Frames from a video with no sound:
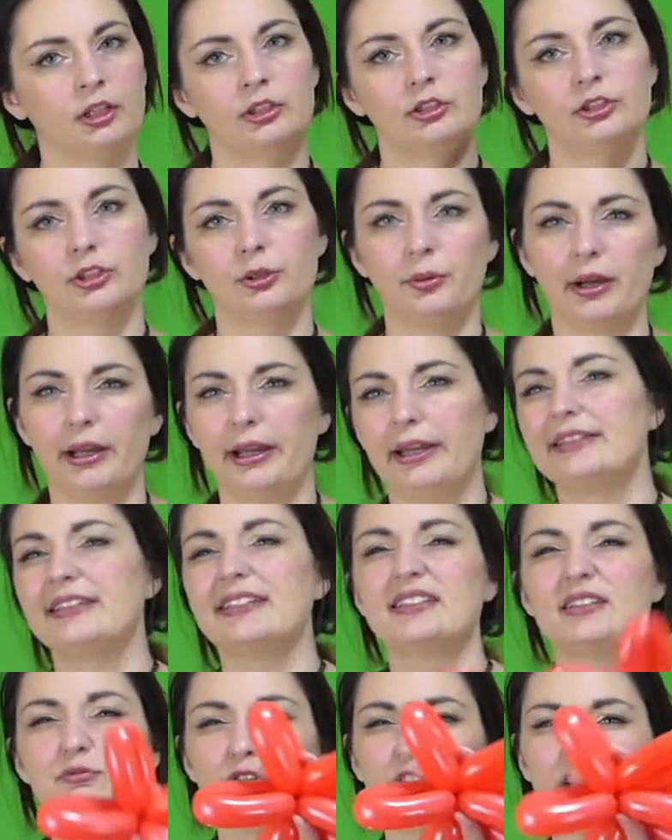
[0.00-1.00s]
Don't worry, it
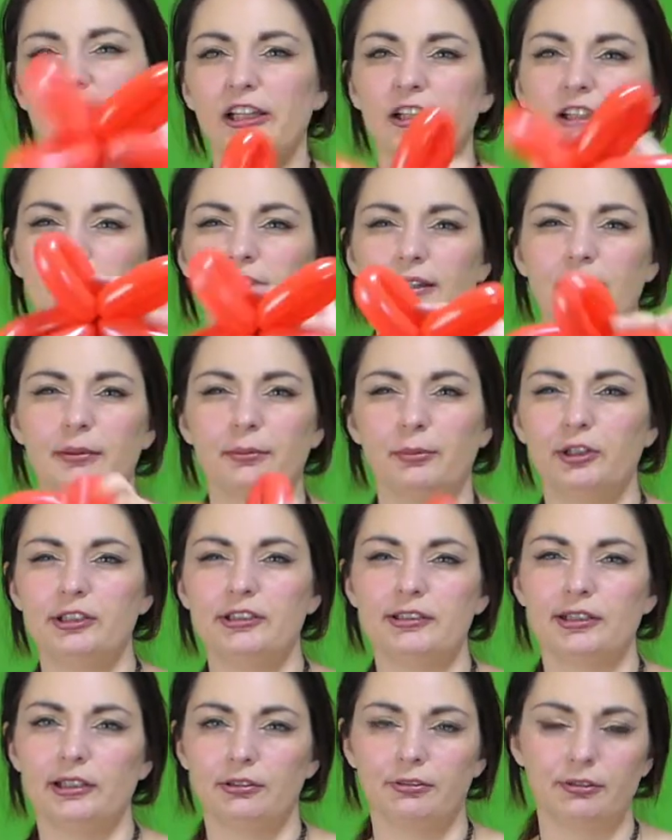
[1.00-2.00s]
doesn't really look like a
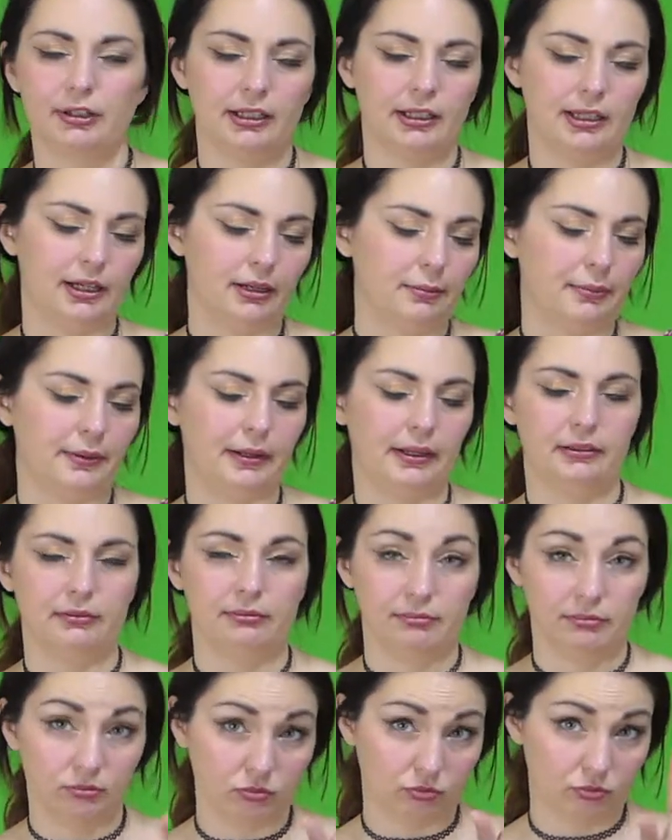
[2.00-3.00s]
poinsettia right now, but
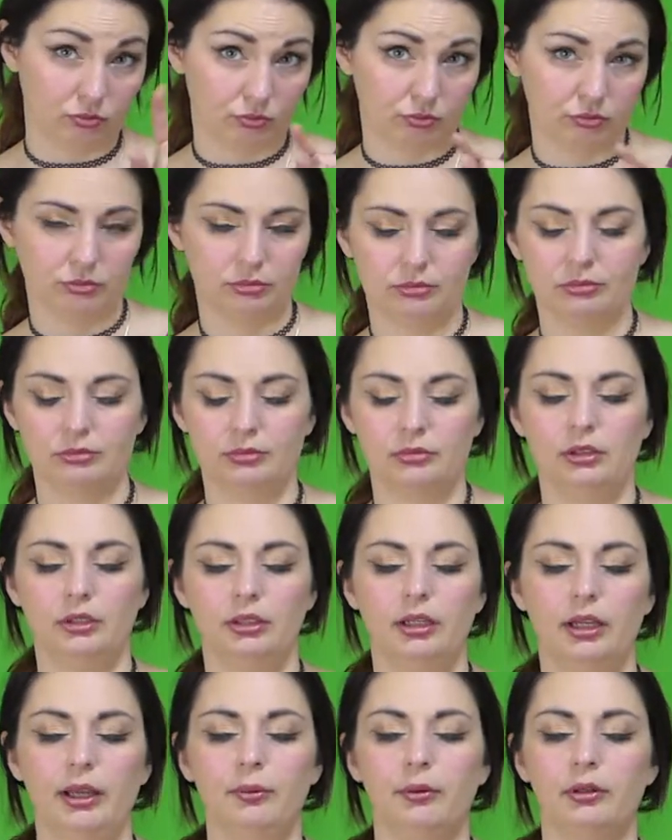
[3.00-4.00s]

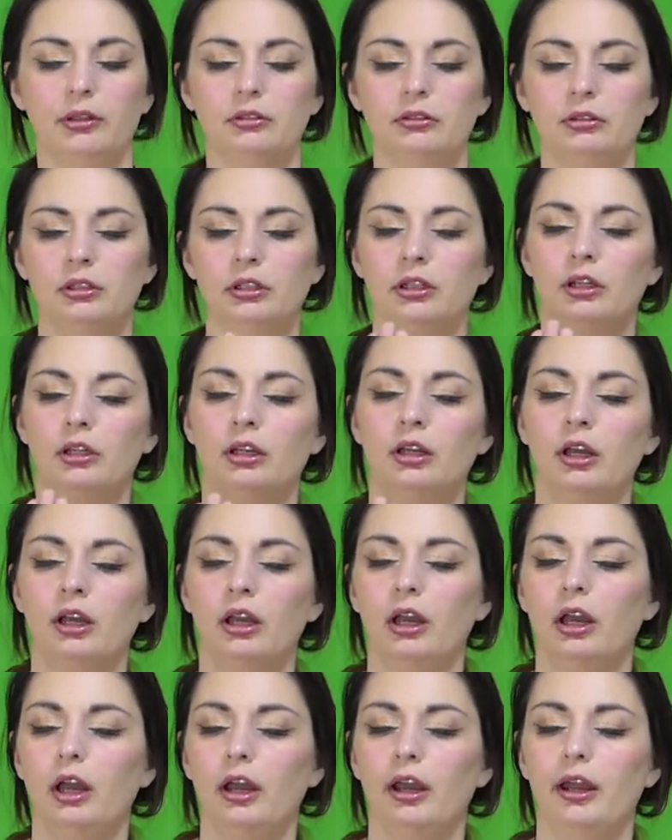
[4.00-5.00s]
it will.
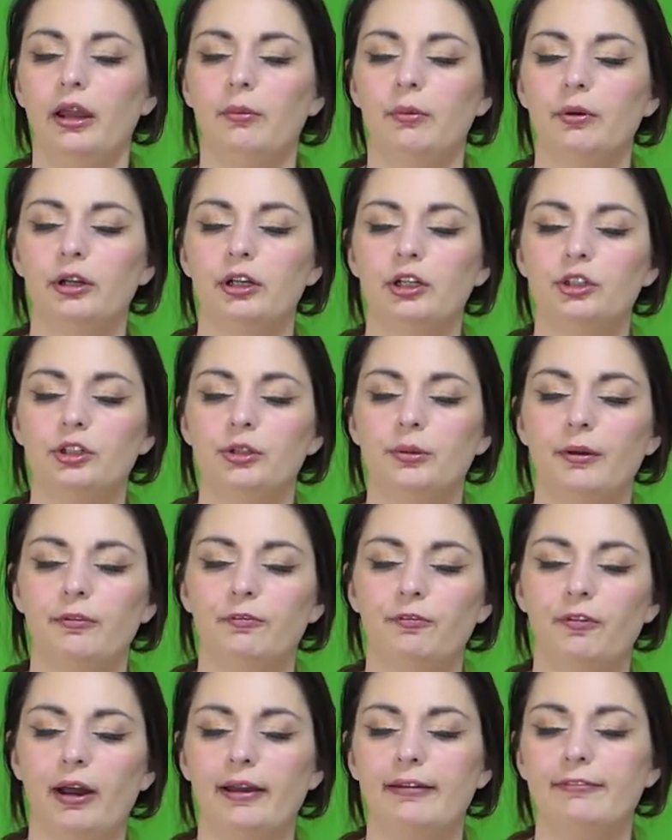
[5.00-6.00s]
Alright, and we're going to do it
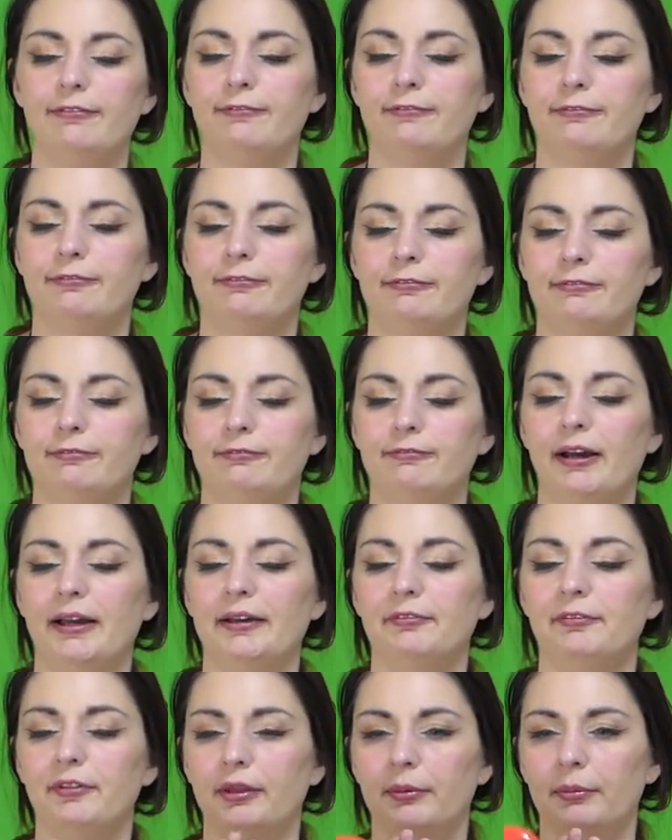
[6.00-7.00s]
5
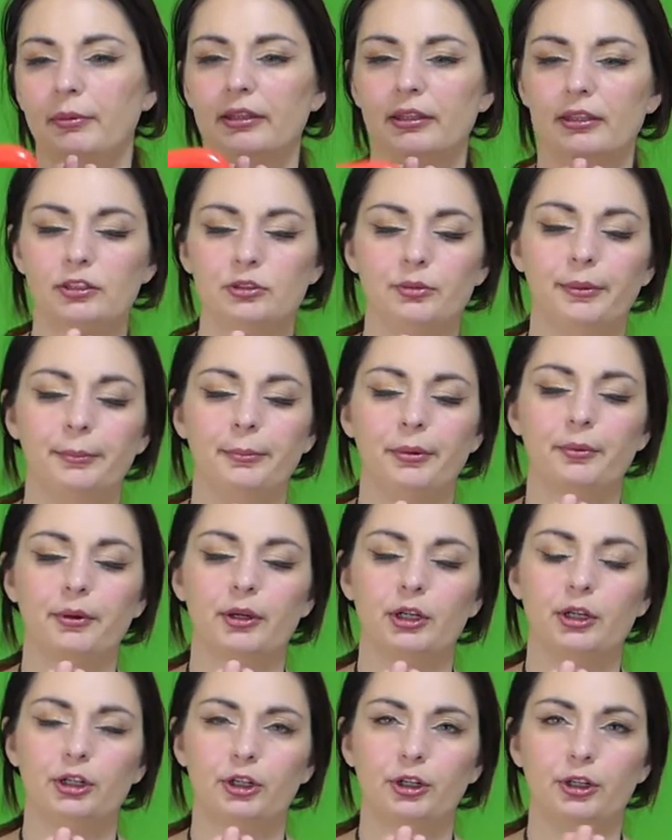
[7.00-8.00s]
of them on this one, but we're
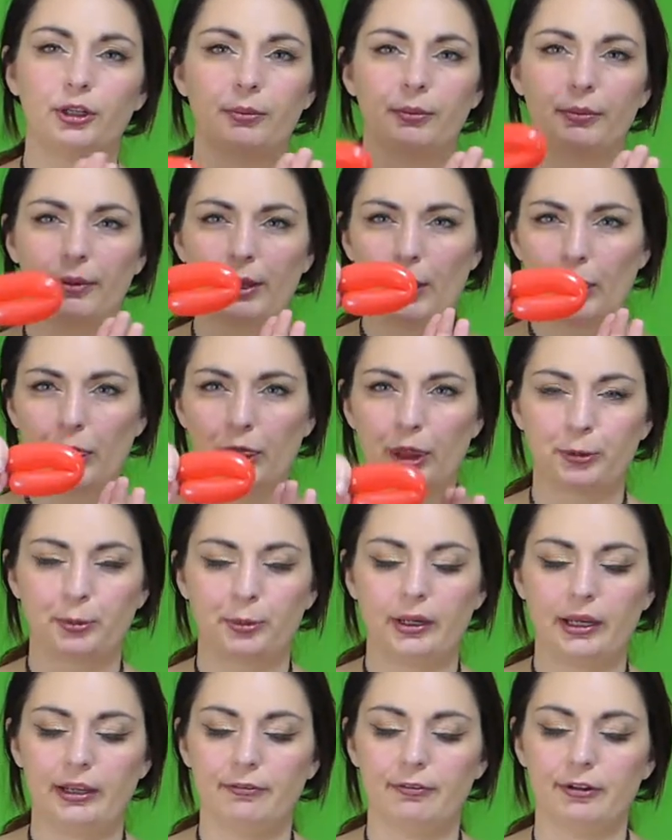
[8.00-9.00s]
going to do them about
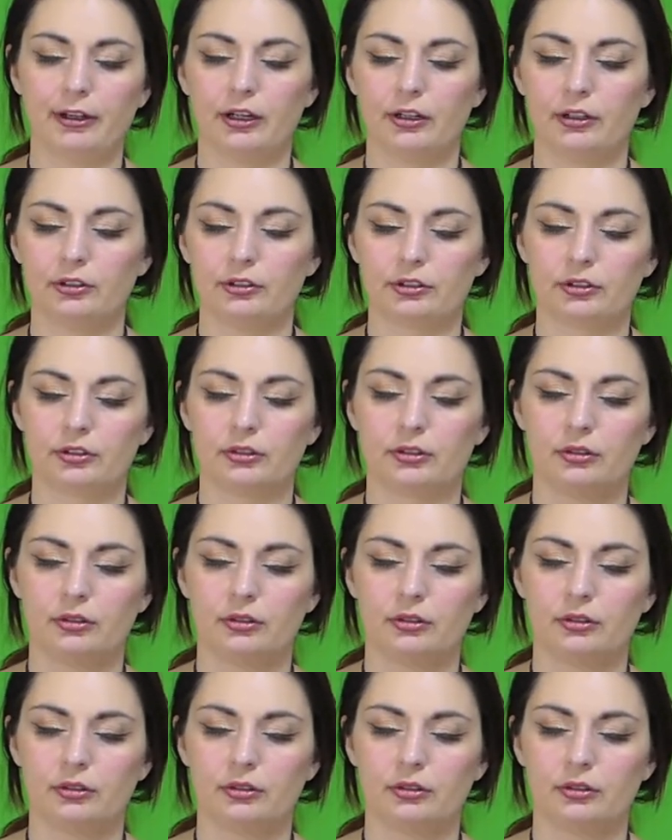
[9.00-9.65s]
3 fingers.